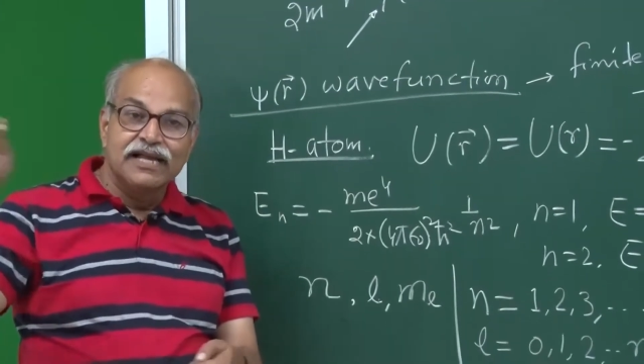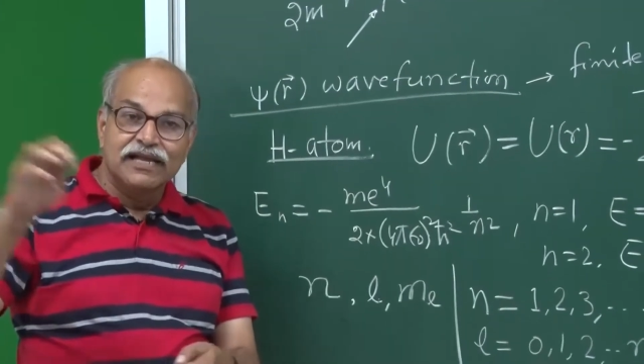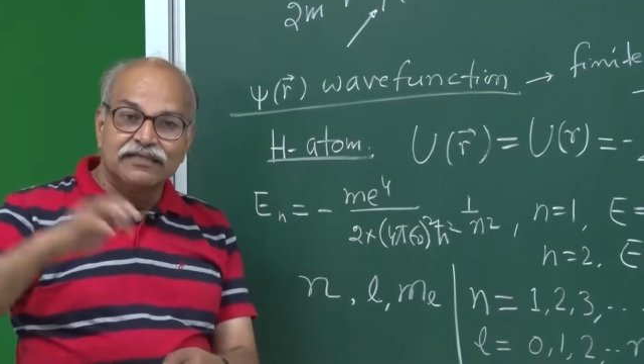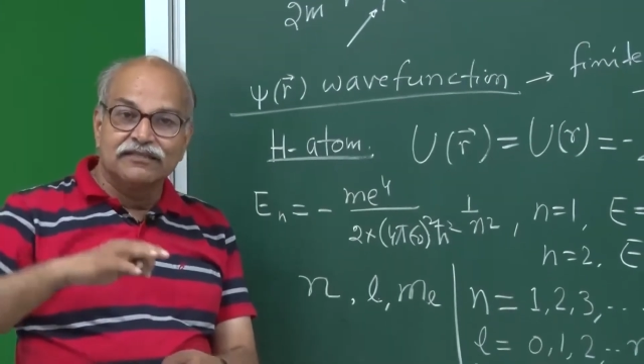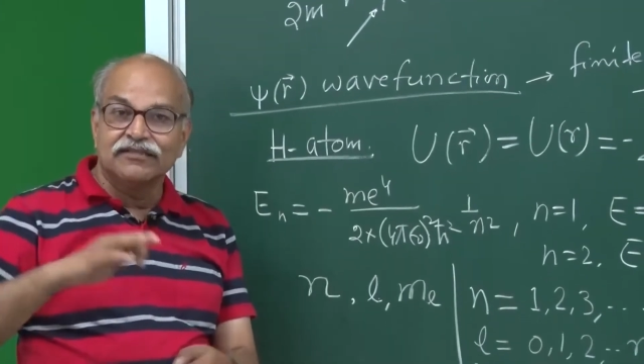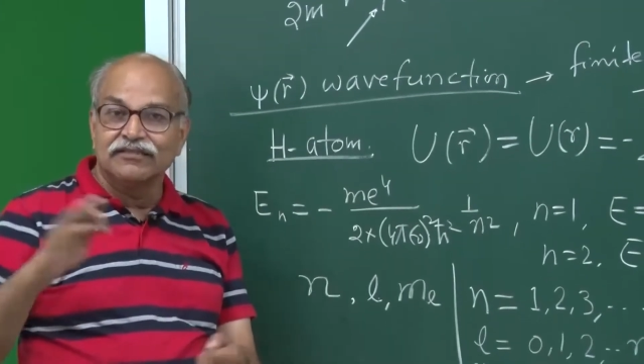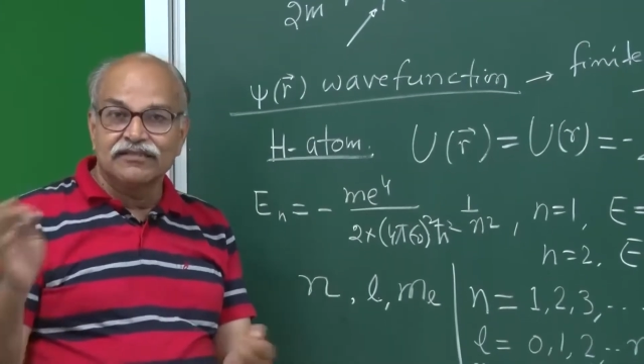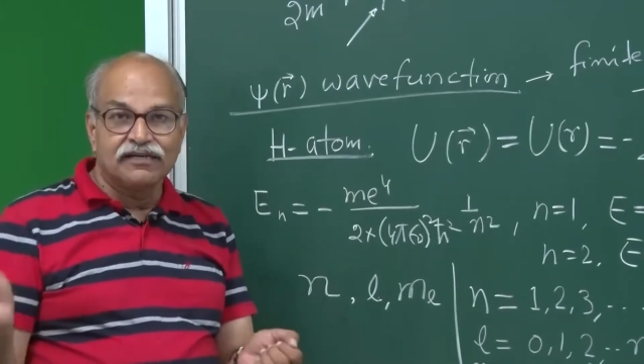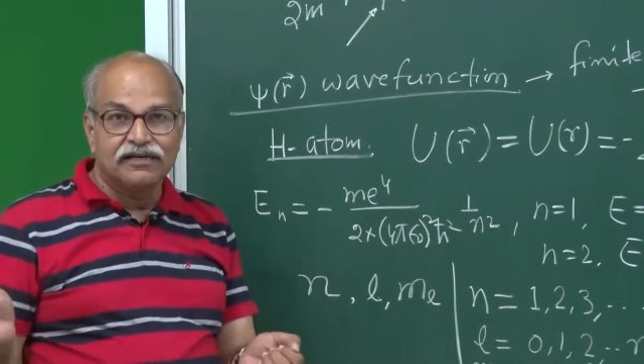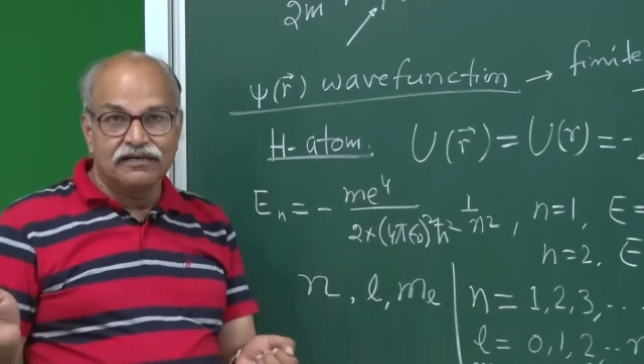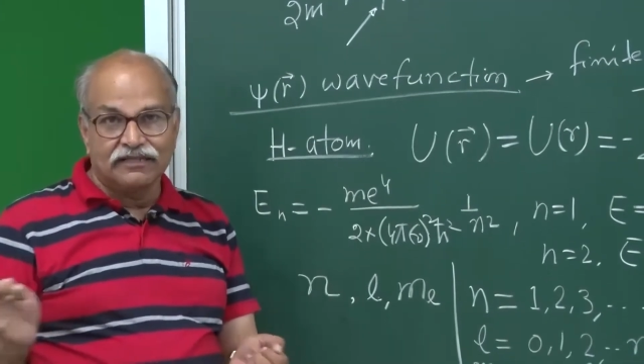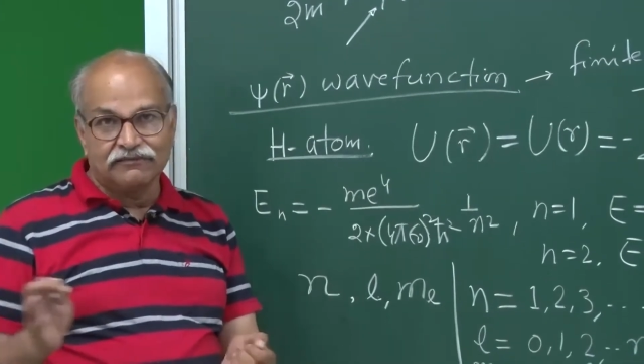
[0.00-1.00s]
and
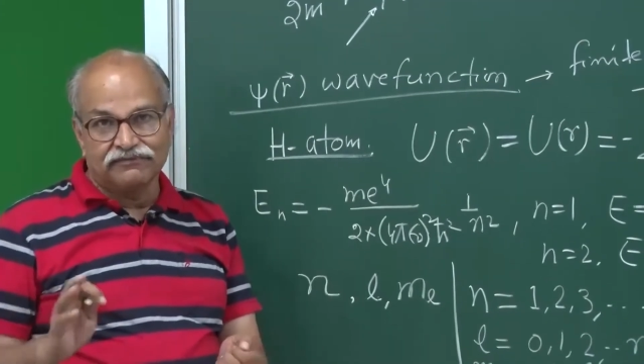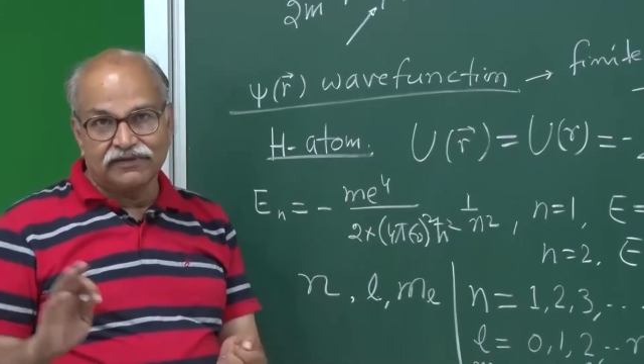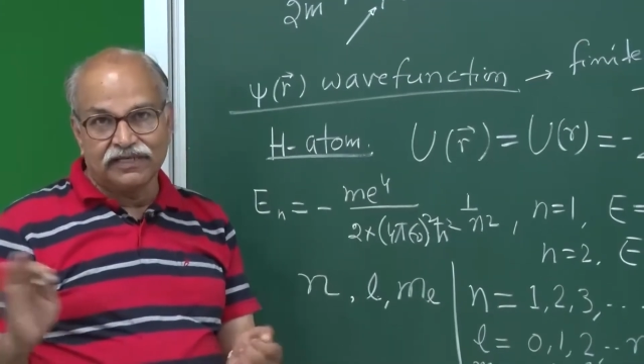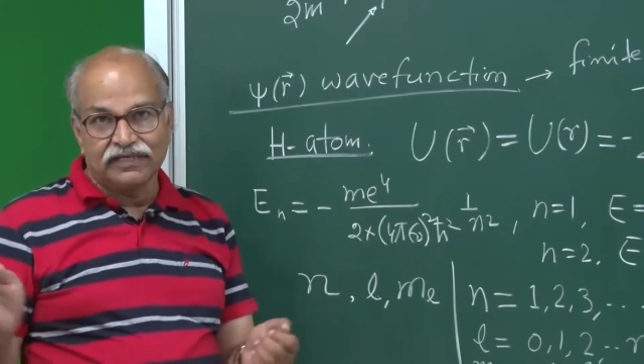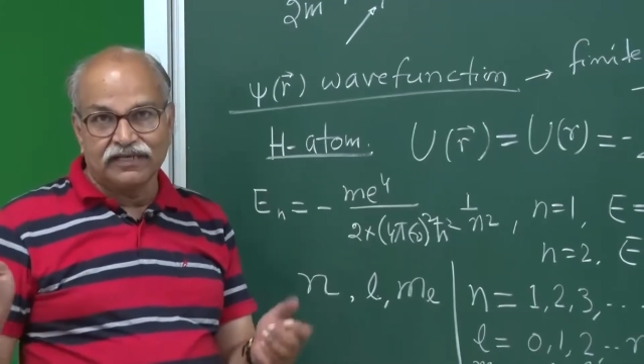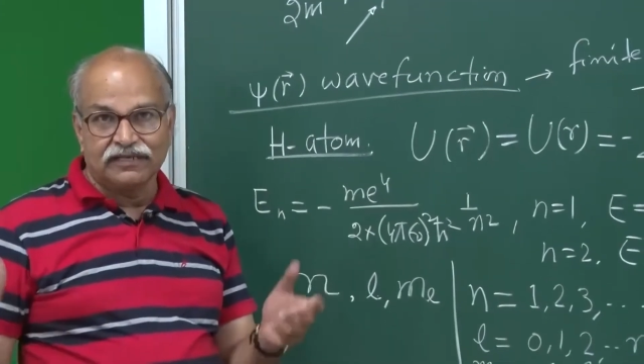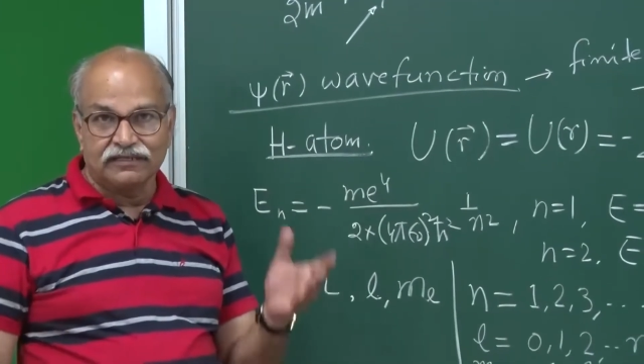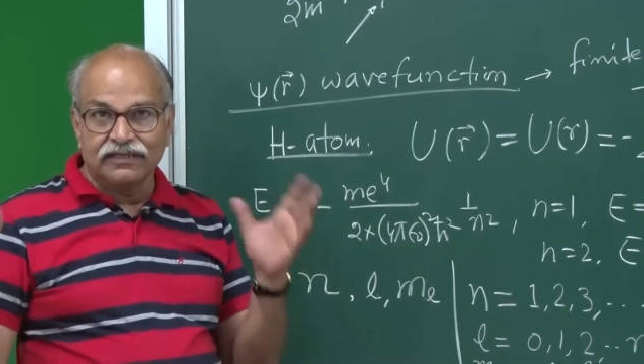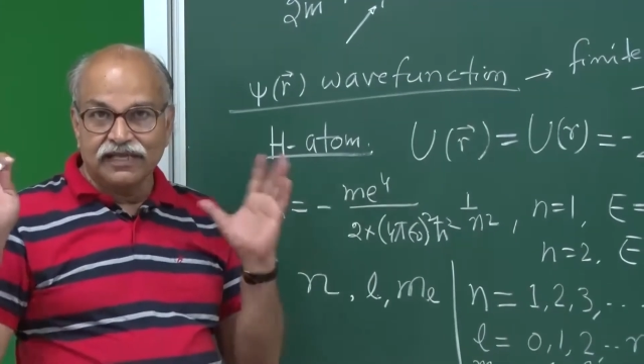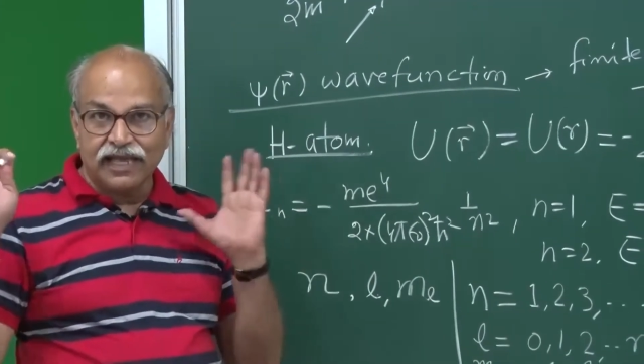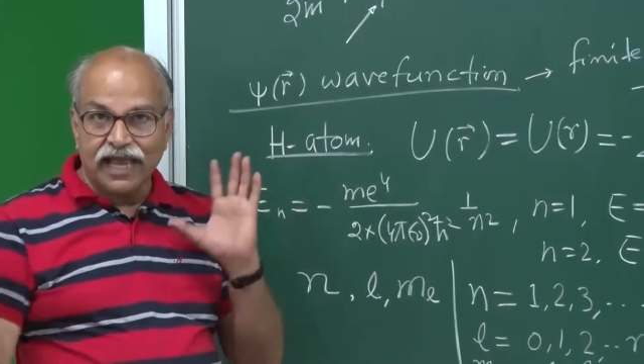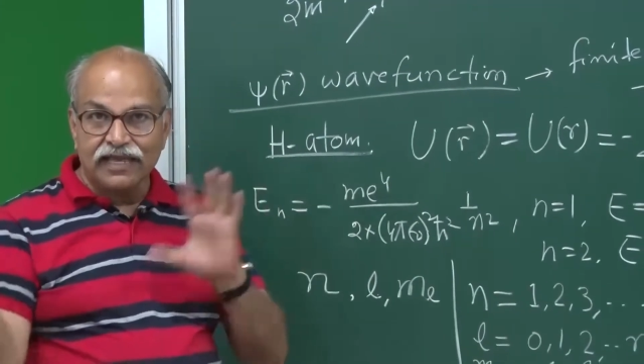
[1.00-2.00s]
theta and phi are
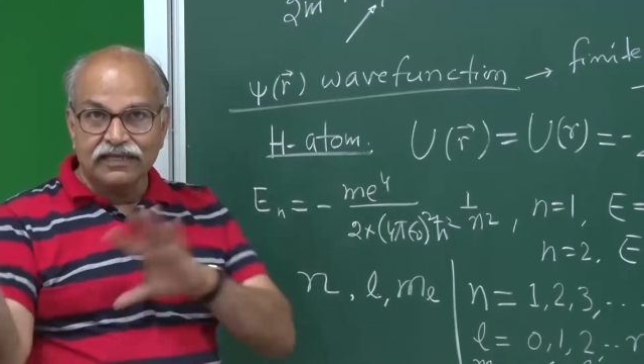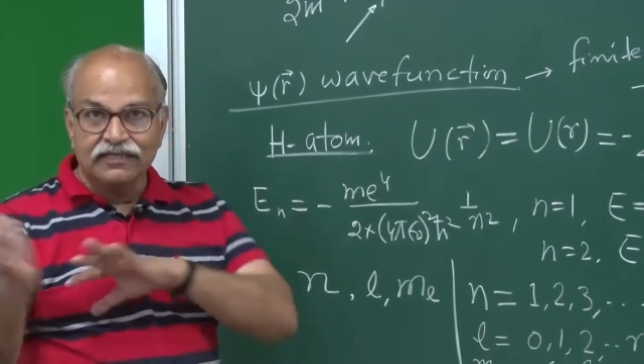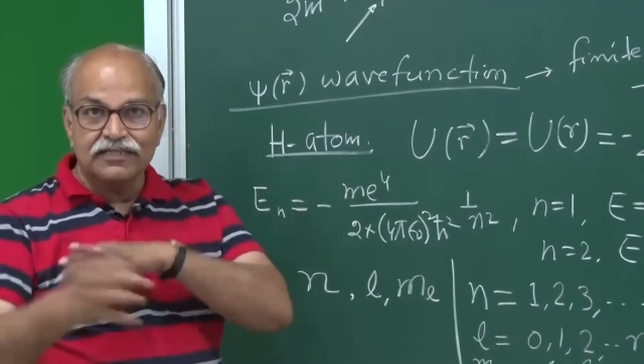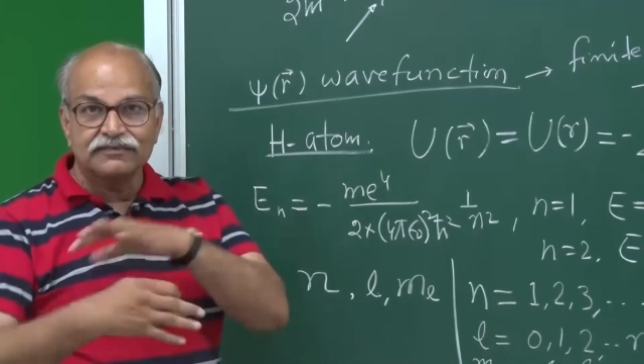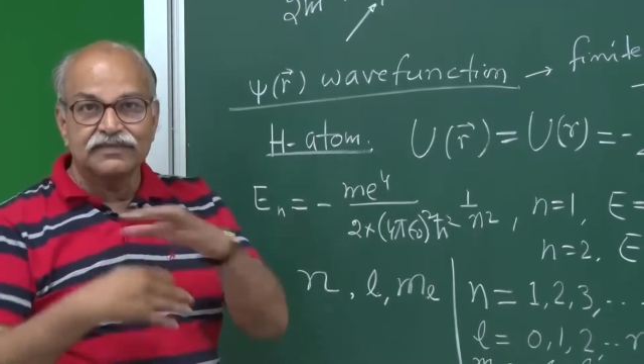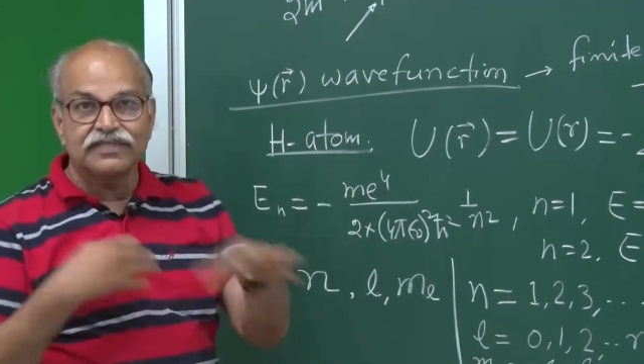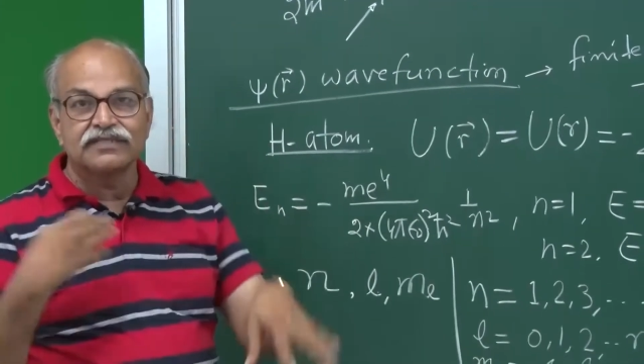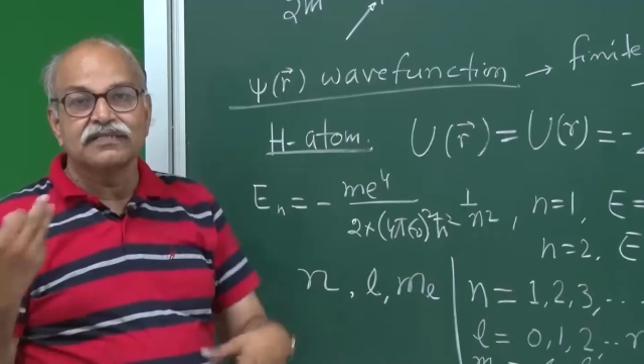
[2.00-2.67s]
angles which